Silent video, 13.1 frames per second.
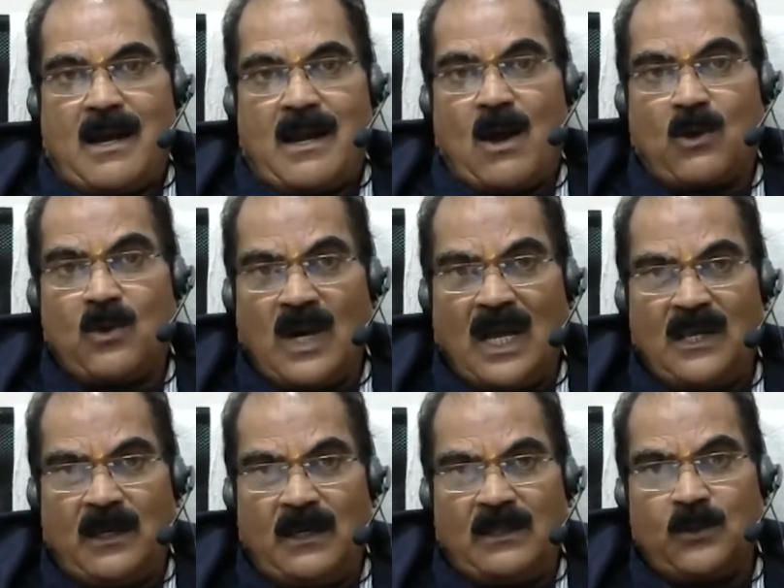Now
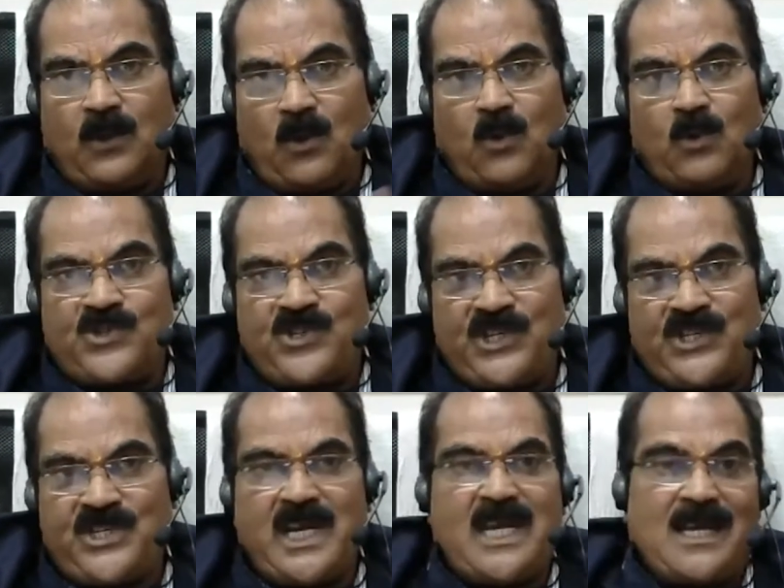Google Guru,
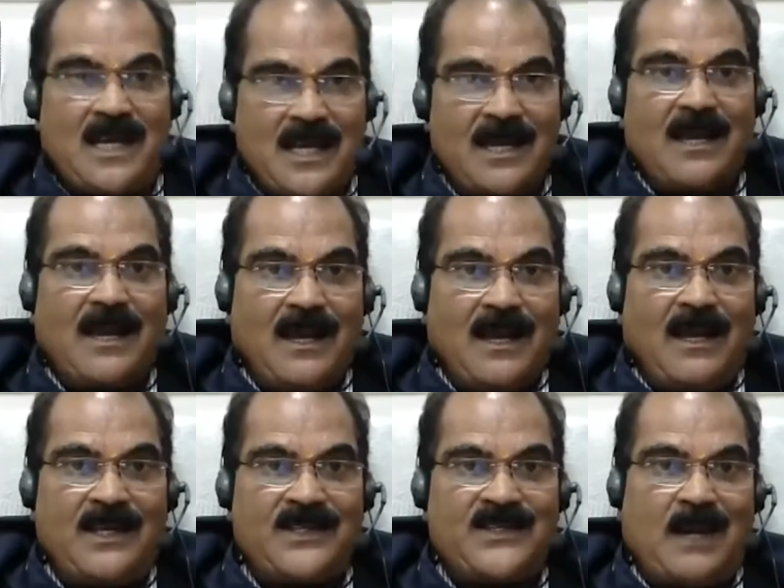GG,
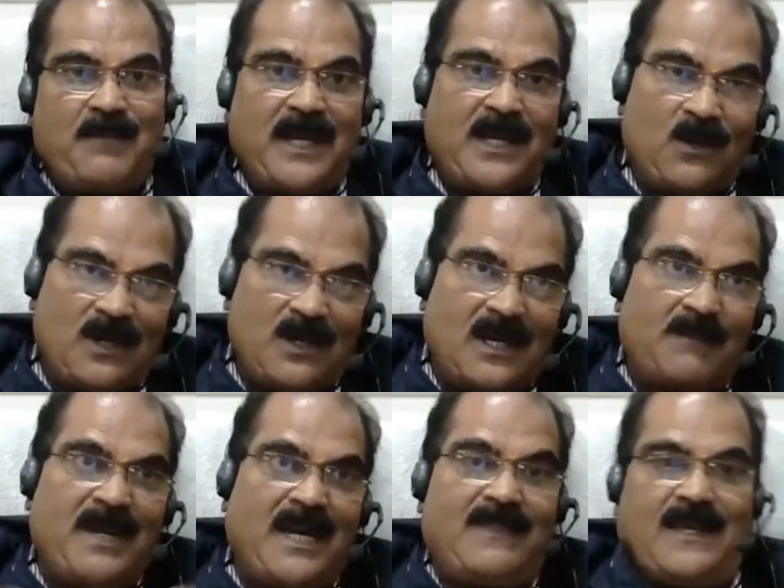he's helping you learn
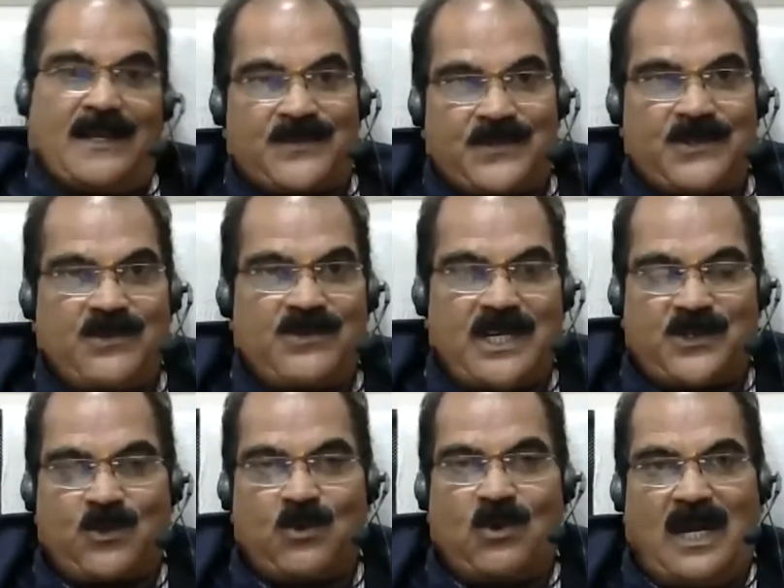many things. You
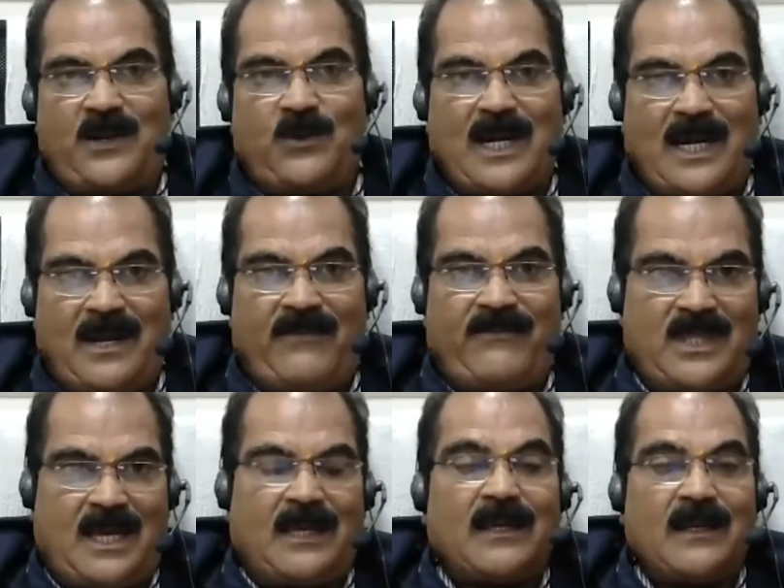just Google, you get
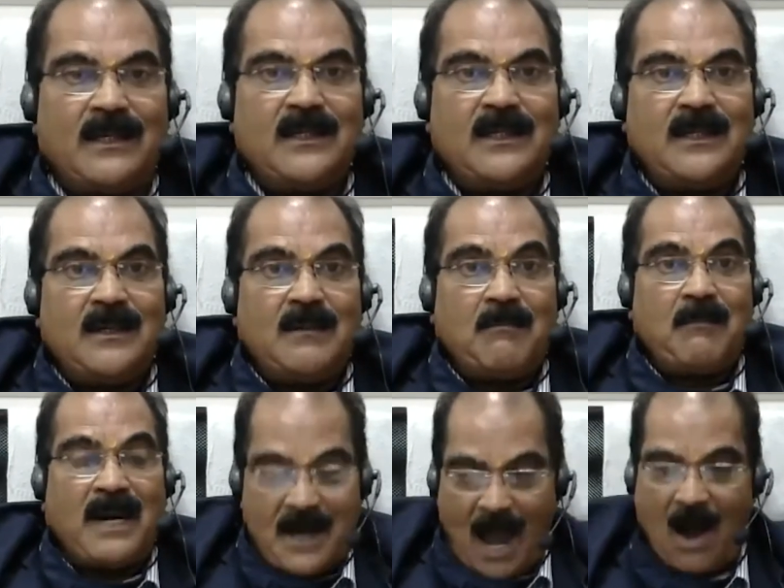everything.
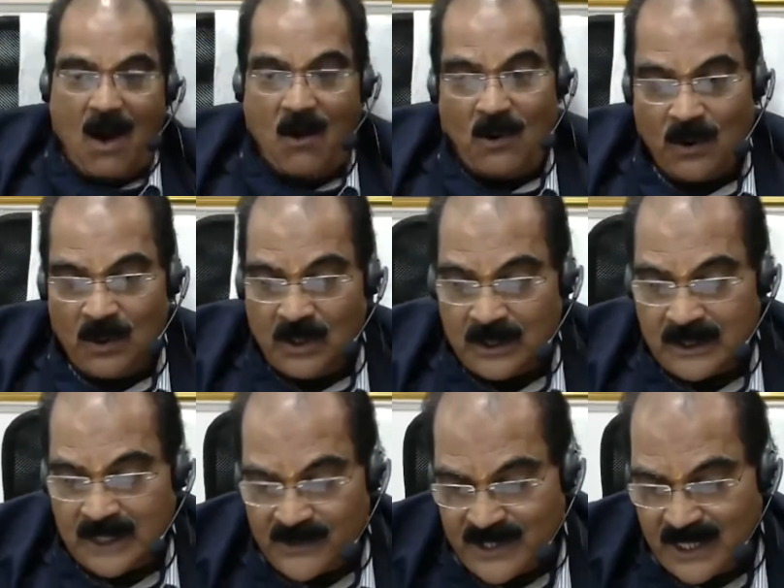But now
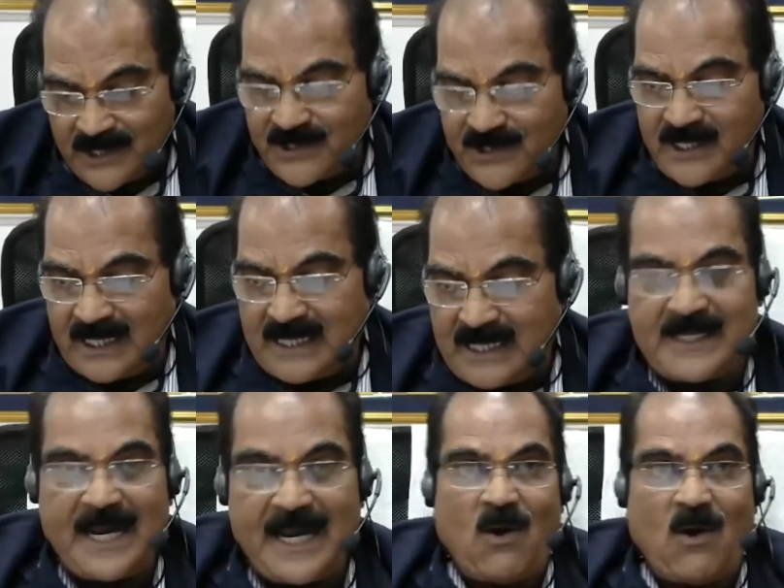this, this digital
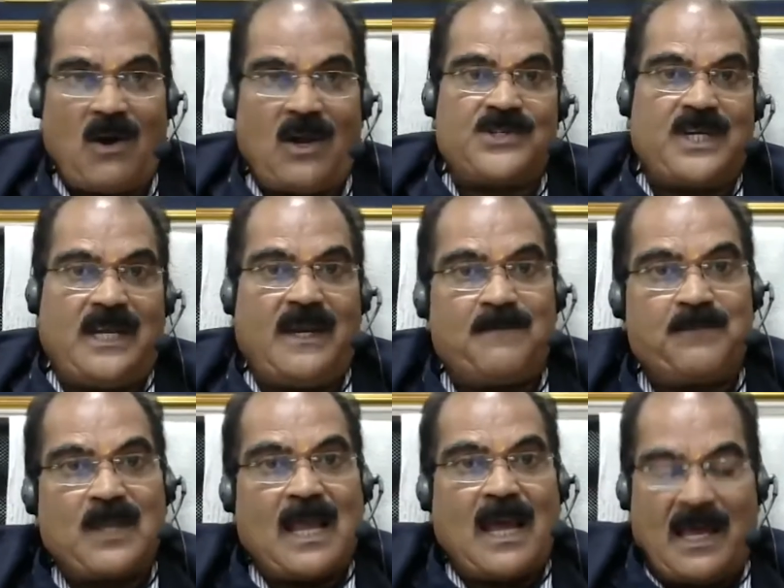
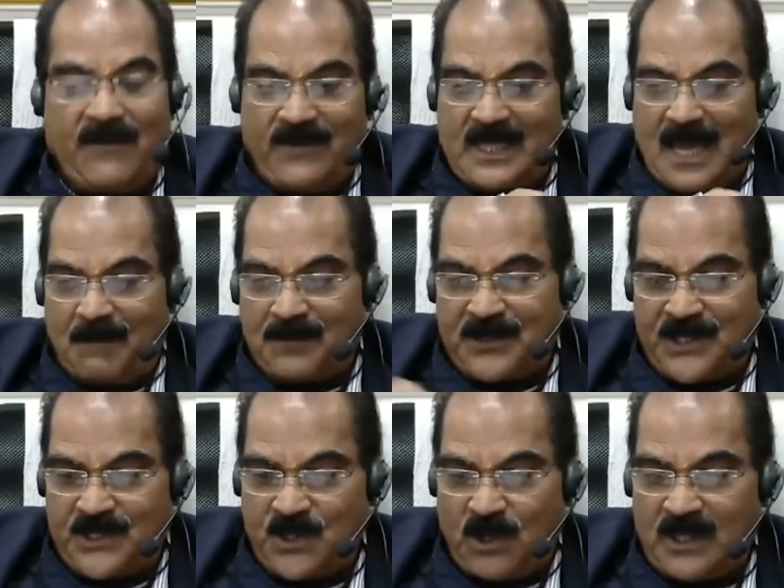technology and with the
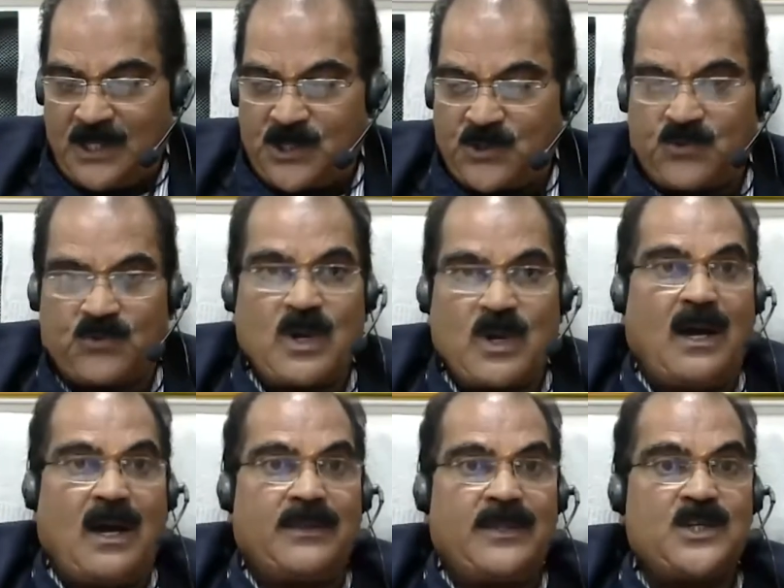emphasis on this,
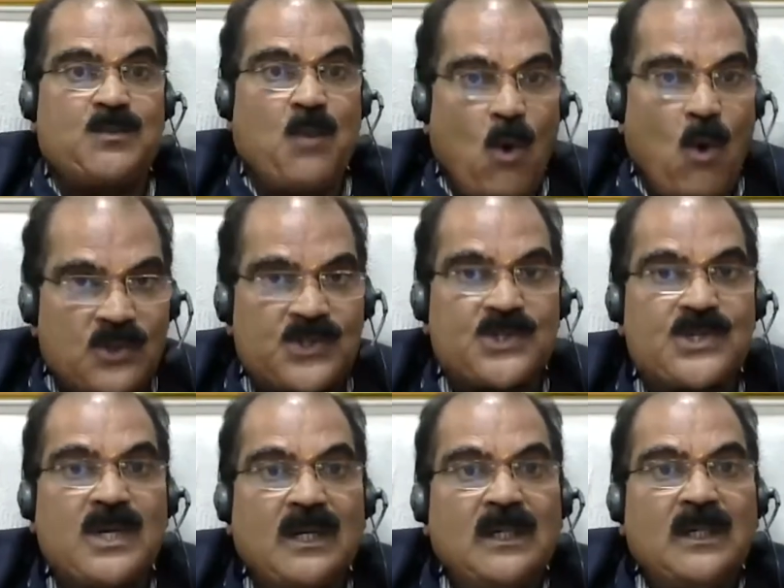uh, these MOOCs,
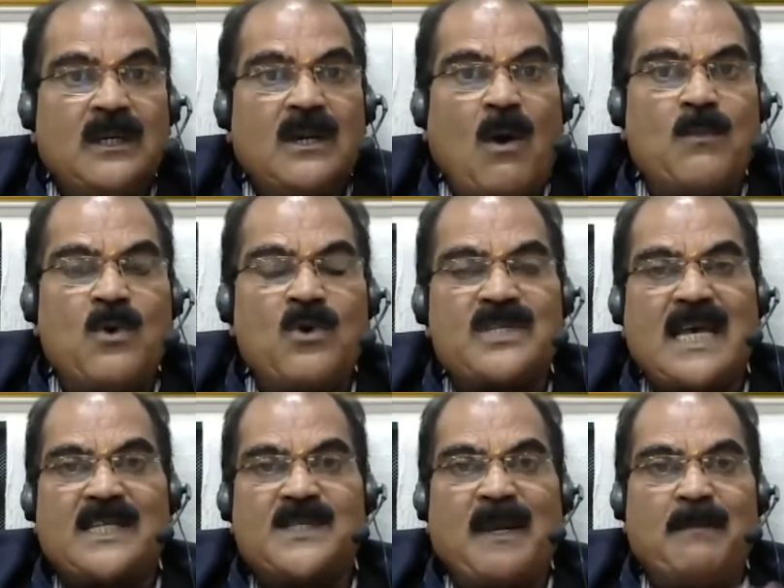now MOOCs
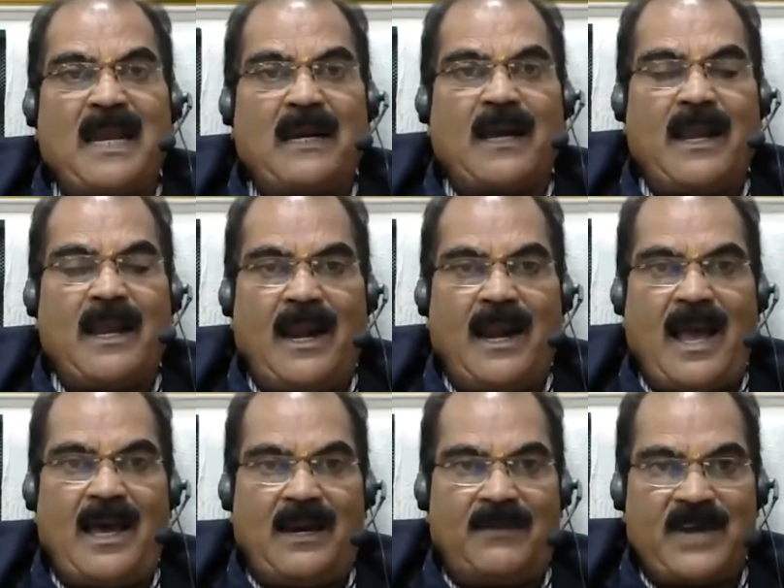has been made by
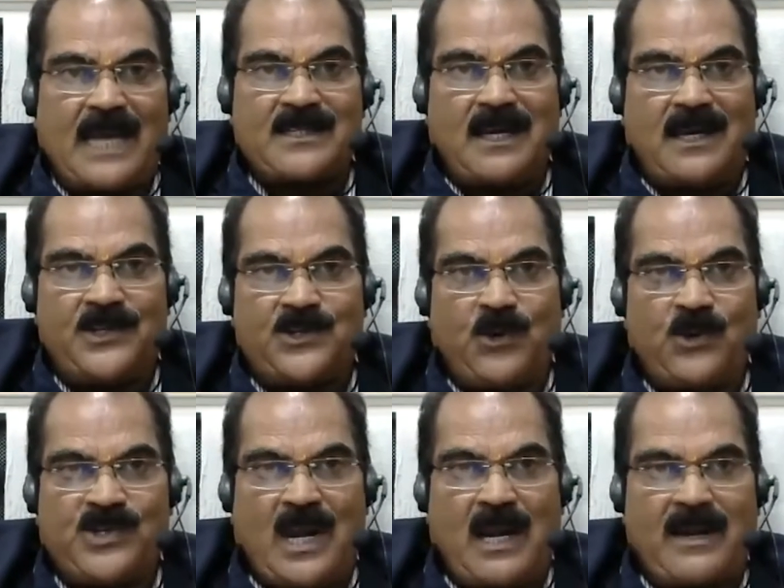NIRF National
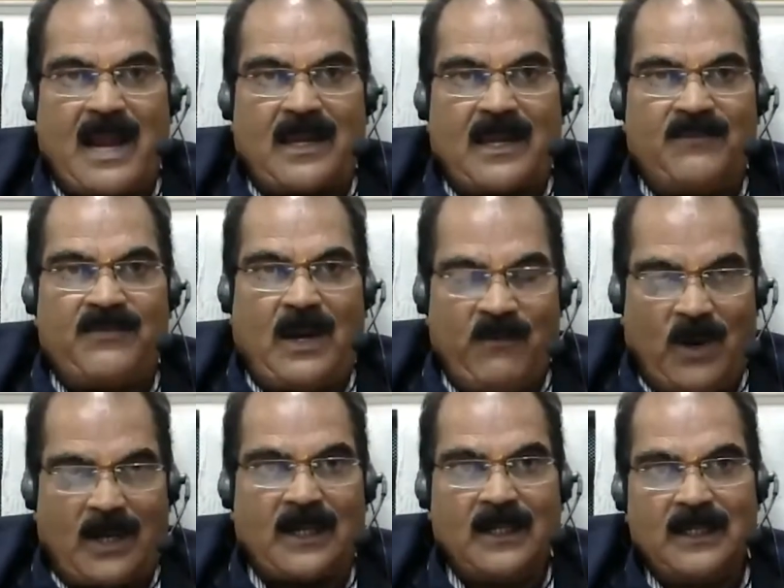Institutional Ranking
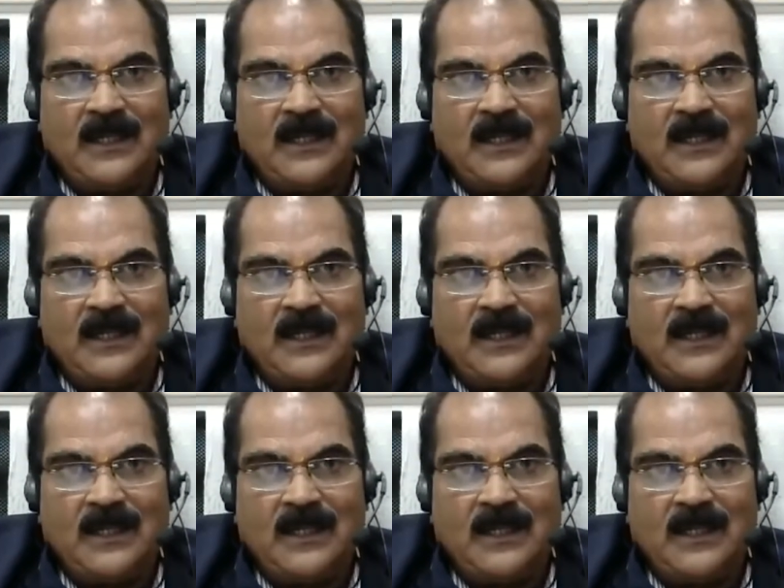Framework.